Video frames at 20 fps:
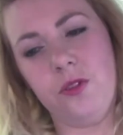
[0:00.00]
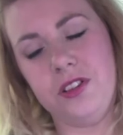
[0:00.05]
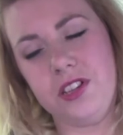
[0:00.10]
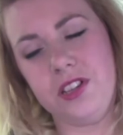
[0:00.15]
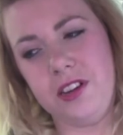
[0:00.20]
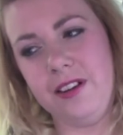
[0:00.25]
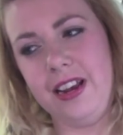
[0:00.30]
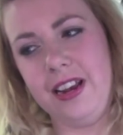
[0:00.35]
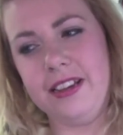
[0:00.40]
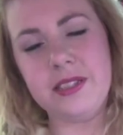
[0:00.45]

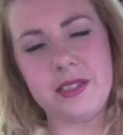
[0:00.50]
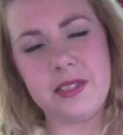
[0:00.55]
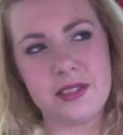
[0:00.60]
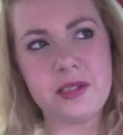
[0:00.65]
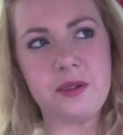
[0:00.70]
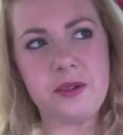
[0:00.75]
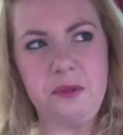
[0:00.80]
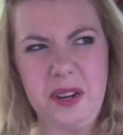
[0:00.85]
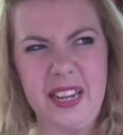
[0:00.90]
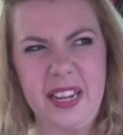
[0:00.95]
two
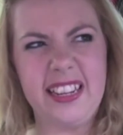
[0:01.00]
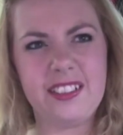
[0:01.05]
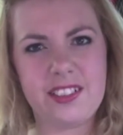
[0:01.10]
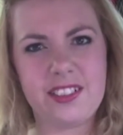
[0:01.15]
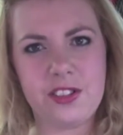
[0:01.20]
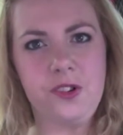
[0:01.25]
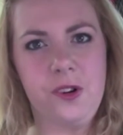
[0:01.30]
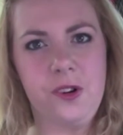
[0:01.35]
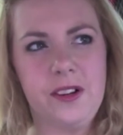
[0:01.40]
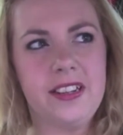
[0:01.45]
lessons a week
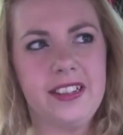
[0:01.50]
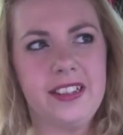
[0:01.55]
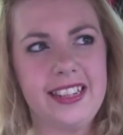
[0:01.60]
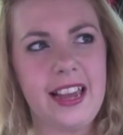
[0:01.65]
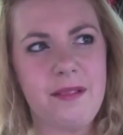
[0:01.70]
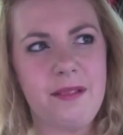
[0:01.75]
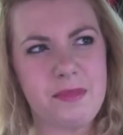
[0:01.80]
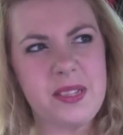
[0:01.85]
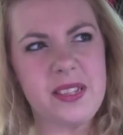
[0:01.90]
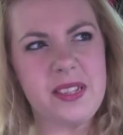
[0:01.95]
to try and
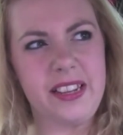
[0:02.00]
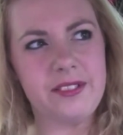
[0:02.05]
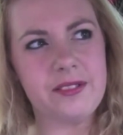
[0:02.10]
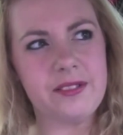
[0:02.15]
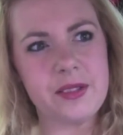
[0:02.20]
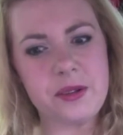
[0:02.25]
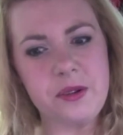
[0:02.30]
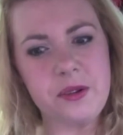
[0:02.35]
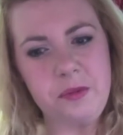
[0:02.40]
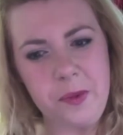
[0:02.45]
get my
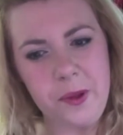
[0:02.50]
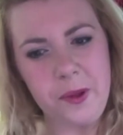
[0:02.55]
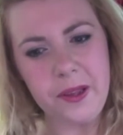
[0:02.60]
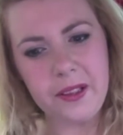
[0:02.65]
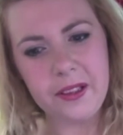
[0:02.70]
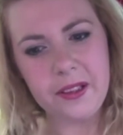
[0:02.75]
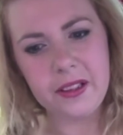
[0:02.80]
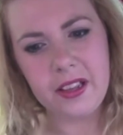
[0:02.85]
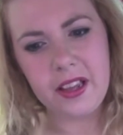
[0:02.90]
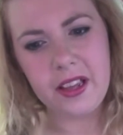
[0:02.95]
skills up,
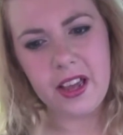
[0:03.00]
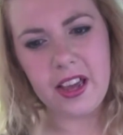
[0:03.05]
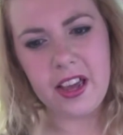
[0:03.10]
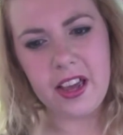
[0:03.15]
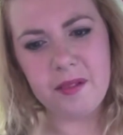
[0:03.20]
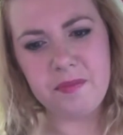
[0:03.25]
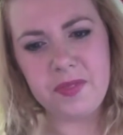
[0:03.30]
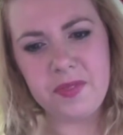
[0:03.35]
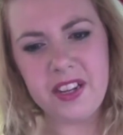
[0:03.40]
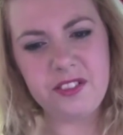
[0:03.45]

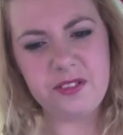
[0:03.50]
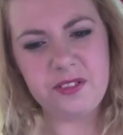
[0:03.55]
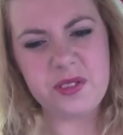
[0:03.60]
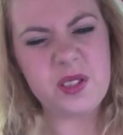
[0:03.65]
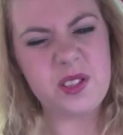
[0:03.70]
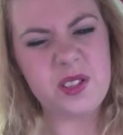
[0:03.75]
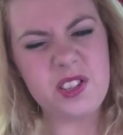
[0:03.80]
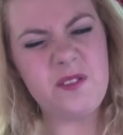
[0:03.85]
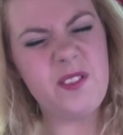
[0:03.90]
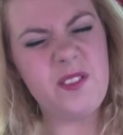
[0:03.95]
and
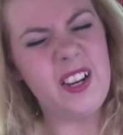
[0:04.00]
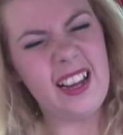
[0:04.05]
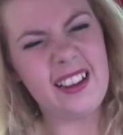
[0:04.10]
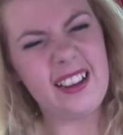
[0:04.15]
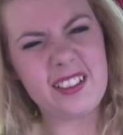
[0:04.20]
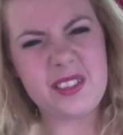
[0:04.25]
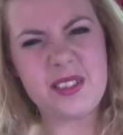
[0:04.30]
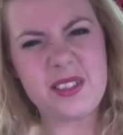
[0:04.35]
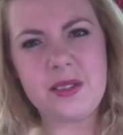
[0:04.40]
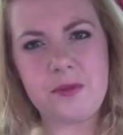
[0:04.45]
also to
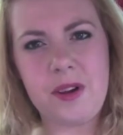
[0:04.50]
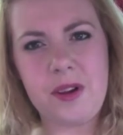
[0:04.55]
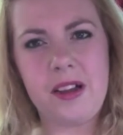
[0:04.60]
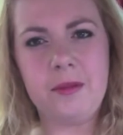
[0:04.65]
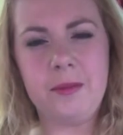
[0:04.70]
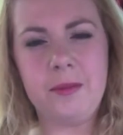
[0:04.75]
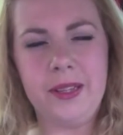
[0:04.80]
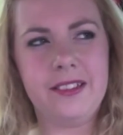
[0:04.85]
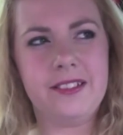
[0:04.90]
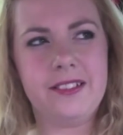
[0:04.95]
relax as
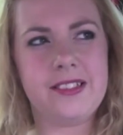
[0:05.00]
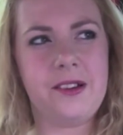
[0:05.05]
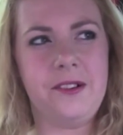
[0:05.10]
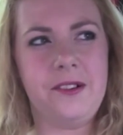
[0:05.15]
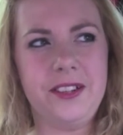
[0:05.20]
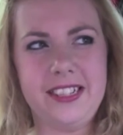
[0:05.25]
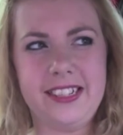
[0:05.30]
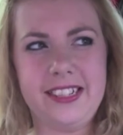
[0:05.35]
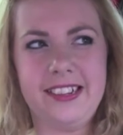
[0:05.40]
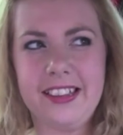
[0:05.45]
well because
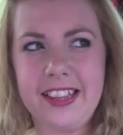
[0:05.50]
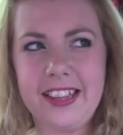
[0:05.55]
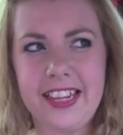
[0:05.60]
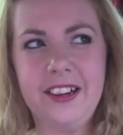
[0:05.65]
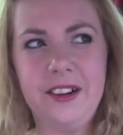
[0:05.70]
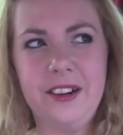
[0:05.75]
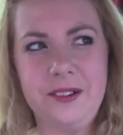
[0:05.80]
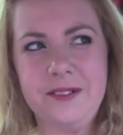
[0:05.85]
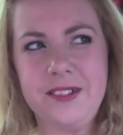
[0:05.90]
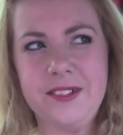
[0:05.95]
I didn't
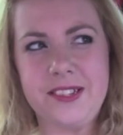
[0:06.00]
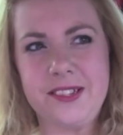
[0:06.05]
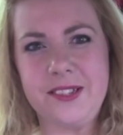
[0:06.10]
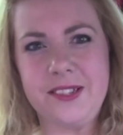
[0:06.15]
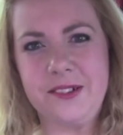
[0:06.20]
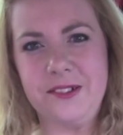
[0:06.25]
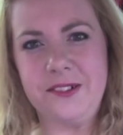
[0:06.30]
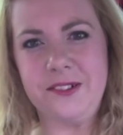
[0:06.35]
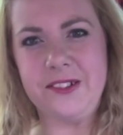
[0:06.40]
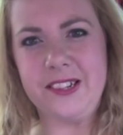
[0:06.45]
think I was
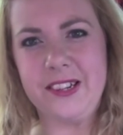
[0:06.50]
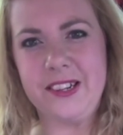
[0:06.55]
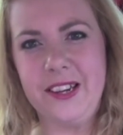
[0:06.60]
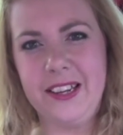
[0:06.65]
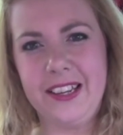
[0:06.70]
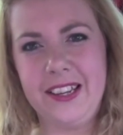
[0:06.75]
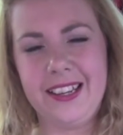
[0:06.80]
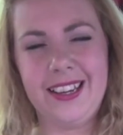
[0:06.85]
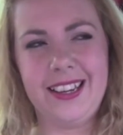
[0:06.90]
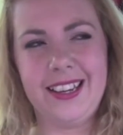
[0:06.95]
as good
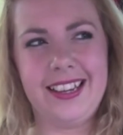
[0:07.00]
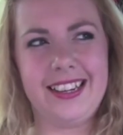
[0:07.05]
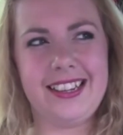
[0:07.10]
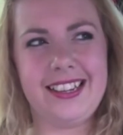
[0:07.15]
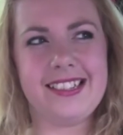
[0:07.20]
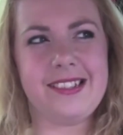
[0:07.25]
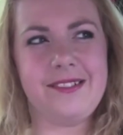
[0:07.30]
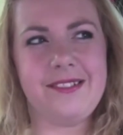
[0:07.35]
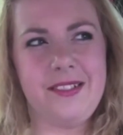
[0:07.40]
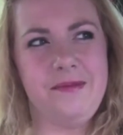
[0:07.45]

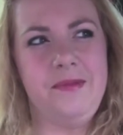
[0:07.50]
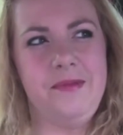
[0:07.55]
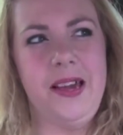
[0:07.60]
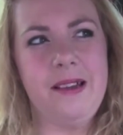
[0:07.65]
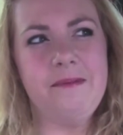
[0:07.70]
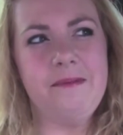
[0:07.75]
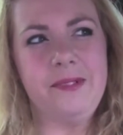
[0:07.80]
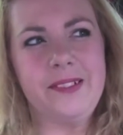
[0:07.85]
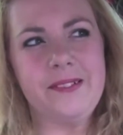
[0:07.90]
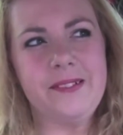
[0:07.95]
as other
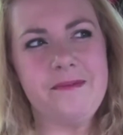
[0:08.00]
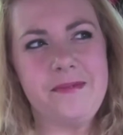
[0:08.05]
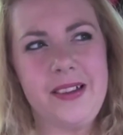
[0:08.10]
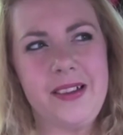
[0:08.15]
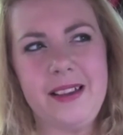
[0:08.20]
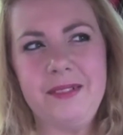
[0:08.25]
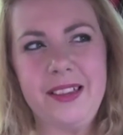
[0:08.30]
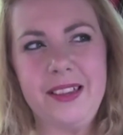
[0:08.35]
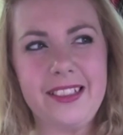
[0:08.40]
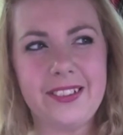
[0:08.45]
people
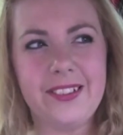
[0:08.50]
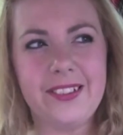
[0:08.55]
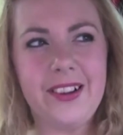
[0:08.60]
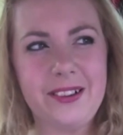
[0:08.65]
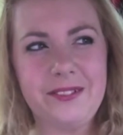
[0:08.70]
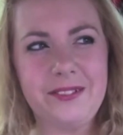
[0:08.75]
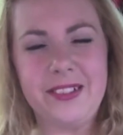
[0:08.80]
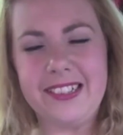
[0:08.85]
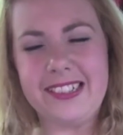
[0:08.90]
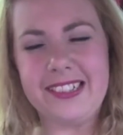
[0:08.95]
maybe thought
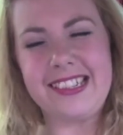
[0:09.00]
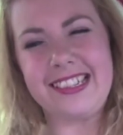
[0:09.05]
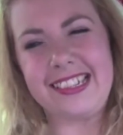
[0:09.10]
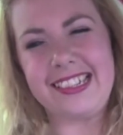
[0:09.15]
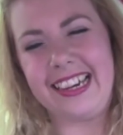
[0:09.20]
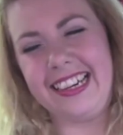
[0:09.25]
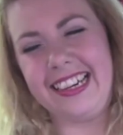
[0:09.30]
I was. So.